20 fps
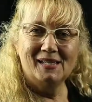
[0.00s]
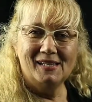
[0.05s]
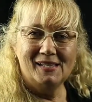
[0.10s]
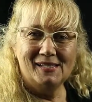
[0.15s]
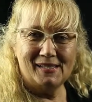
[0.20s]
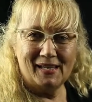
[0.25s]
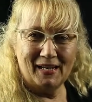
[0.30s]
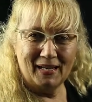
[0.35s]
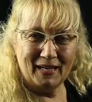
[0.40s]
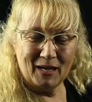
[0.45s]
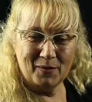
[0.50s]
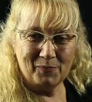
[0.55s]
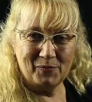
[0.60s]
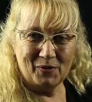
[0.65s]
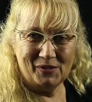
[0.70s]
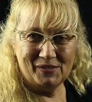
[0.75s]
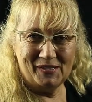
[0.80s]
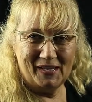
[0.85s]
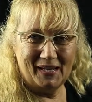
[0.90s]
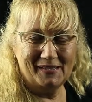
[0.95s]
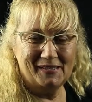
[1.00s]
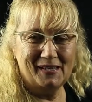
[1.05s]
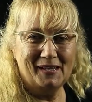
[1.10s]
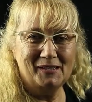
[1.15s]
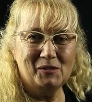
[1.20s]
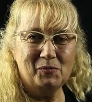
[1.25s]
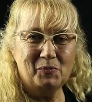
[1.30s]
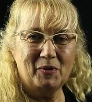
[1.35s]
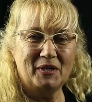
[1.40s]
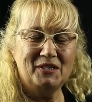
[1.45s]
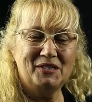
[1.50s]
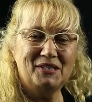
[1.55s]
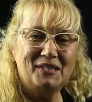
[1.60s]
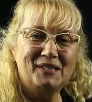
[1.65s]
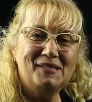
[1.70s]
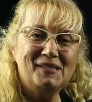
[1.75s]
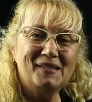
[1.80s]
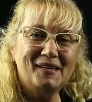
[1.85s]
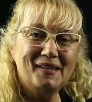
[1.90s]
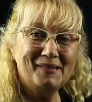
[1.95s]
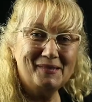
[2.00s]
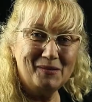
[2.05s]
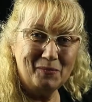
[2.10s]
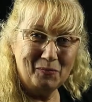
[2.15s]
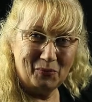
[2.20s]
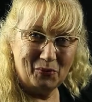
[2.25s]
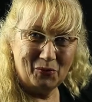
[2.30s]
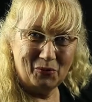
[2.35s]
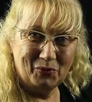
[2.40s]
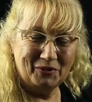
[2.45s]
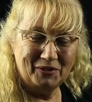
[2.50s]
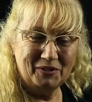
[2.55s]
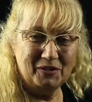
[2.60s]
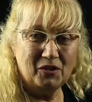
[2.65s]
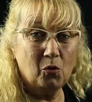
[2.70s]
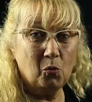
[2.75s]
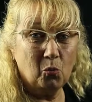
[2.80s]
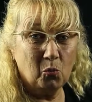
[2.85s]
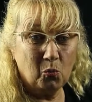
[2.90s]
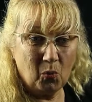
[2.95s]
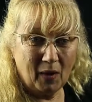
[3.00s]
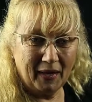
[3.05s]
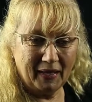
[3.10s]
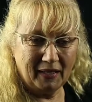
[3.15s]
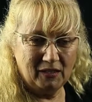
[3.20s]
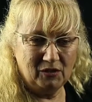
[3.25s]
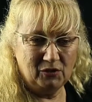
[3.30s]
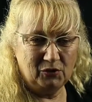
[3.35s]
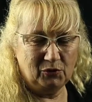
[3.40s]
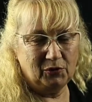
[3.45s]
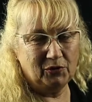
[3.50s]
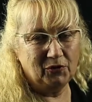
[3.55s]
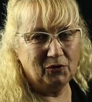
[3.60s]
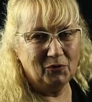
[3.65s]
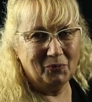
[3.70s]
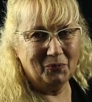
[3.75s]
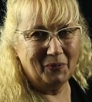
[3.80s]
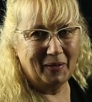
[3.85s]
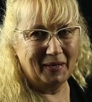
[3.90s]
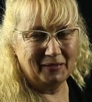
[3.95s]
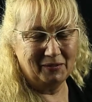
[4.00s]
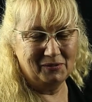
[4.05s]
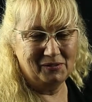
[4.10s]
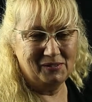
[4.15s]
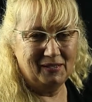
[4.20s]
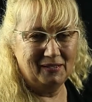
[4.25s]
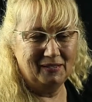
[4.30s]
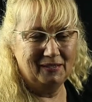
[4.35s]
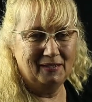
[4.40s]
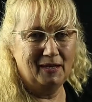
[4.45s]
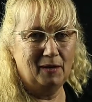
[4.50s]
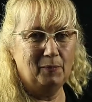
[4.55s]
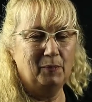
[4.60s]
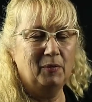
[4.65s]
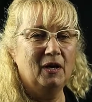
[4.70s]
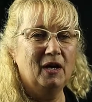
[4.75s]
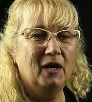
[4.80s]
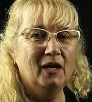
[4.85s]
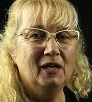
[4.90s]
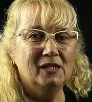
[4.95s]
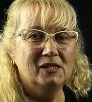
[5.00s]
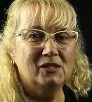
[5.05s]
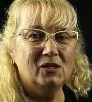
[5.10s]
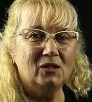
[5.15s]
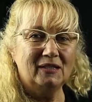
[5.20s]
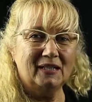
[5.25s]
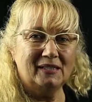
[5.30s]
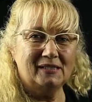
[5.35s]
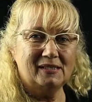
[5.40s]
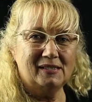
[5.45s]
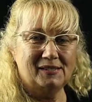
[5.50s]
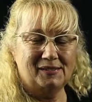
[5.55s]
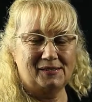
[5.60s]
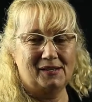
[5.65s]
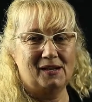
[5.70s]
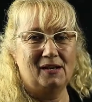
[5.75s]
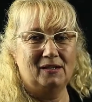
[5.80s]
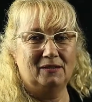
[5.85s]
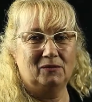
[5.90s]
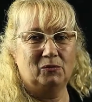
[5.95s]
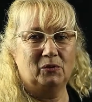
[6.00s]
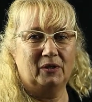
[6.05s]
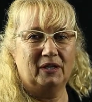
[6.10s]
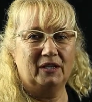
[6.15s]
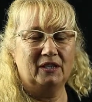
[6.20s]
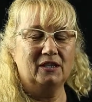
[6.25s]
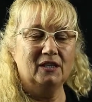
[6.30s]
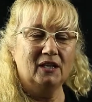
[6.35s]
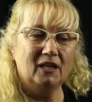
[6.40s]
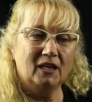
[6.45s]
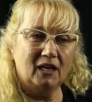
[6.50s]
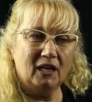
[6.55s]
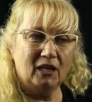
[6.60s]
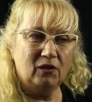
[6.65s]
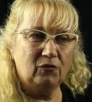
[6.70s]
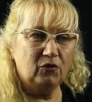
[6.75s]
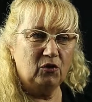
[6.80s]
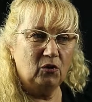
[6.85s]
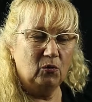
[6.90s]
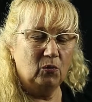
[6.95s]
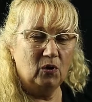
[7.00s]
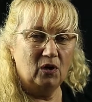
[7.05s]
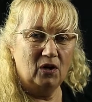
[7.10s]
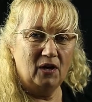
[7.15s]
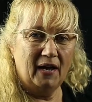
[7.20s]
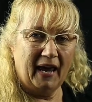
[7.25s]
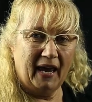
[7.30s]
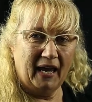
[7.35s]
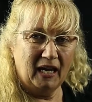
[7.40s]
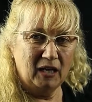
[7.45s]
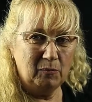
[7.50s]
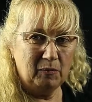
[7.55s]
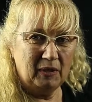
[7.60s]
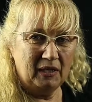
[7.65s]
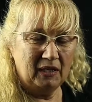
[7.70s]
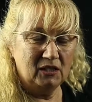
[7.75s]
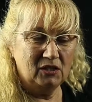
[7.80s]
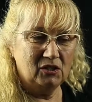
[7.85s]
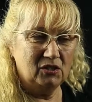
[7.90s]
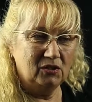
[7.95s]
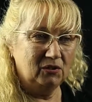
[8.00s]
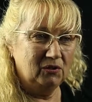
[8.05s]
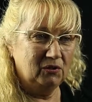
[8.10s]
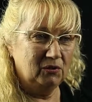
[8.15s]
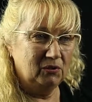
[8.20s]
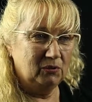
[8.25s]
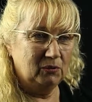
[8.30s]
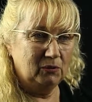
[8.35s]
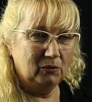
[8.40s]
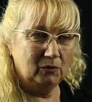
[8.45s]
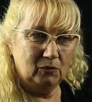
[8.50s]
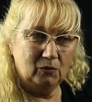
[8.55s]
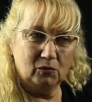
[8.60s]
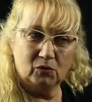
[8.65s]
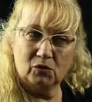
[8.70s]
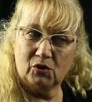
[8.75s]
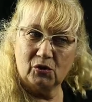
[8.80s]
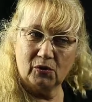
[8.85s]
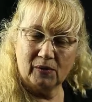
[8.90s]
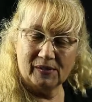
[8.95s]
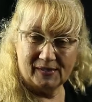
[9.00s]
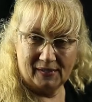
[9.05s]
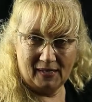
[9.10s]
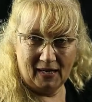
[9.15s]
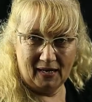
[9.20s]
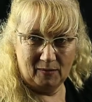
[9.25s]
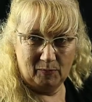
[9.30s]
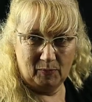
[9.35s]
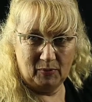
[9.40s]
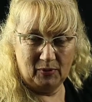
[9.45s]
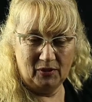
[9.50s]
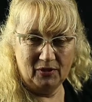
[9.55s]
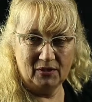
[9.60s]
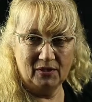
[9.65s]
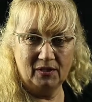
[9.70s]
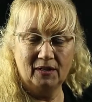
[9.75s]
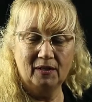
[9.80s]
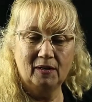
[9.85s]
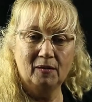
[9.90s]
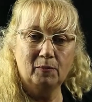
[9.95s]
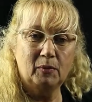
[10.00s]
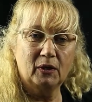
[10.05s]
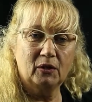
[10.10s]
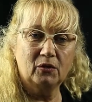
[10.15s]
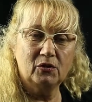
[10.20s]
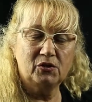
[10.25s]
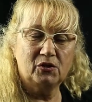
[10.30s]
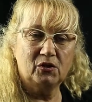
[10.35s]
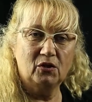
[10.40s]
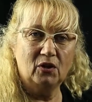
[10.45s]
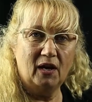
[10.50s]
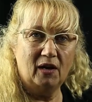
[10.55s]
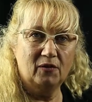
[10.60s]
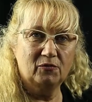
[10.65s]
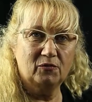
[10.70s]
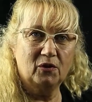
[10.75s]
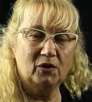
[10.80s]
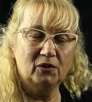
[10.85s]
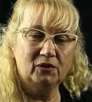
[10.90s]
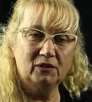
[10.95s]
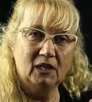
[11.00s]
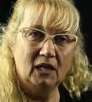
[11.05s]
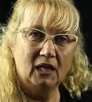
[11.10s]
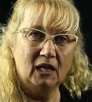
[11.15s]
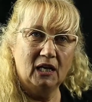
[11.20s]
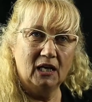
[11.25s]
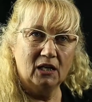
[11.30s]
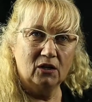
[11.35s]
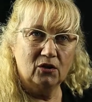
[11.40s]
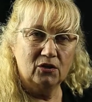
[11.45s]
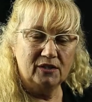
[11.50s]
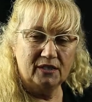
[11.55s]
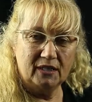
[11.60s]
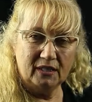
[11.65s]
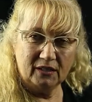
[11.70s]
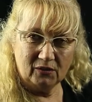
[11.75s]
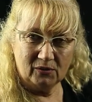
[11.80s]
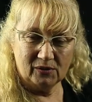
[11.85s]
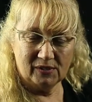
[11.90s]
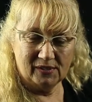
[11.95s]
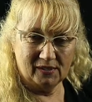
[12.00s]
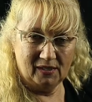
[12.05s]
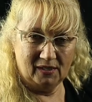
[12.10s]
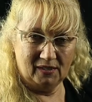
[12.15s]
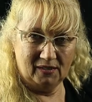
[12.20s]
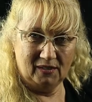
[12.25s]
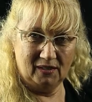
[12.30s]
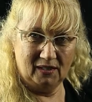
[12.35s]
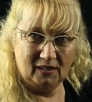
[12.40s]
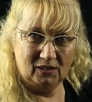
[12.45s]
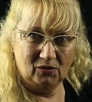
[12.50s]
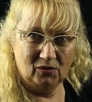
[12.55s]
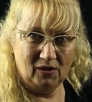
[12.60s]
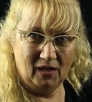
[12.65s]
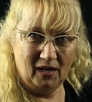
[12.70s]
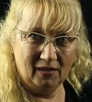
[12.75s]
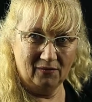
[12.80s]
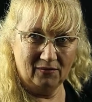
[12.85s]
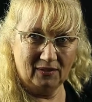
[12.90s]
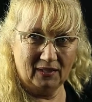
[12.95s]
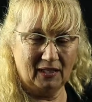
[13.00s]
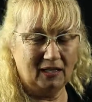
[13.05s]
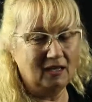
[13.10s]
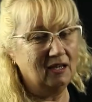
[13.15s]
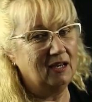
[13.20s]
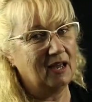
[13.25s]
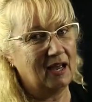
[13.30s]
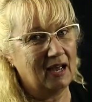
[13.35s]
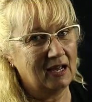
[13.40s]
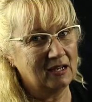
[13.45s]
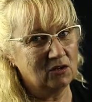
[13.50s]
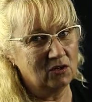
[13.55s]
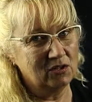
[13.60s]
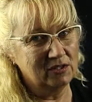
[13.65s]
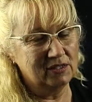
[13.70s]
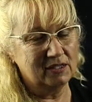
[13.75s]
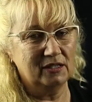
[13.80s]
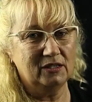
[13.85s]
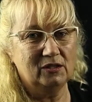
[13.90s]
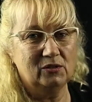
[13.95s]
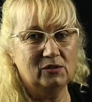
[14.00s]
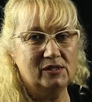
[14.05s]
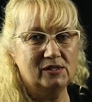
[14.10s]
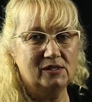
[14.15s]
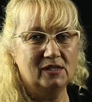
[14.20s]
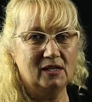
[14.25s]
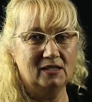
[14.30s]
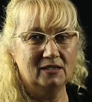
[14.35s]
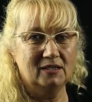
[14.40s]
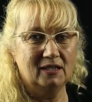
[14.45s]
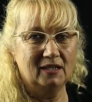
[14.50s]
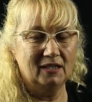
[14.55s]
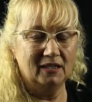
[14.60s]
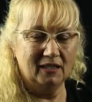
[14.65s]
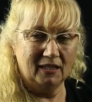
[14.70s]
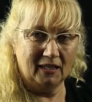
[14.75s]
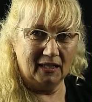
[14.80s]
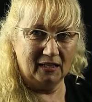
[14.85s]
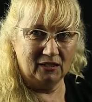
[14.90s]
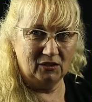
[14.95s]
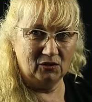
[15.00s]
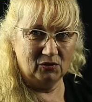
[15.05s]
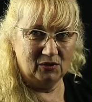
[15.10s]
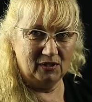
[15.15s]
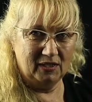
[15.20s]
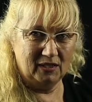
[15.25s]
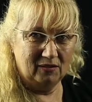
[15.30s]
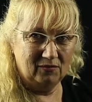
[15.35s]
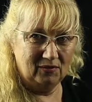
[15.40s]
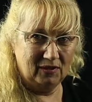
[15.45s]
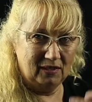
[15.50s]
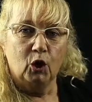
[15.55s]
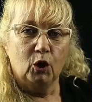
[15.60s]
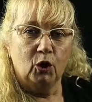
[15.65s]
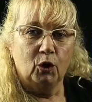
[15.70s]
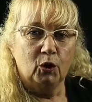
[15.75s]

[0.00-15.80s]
Setting up those Excel spreadsheets is important, the way you do it, the way you set it up. So let's start with, if you are aiming to do a scatter plot, because you have got continuous data in your IV and continuous data in your DV.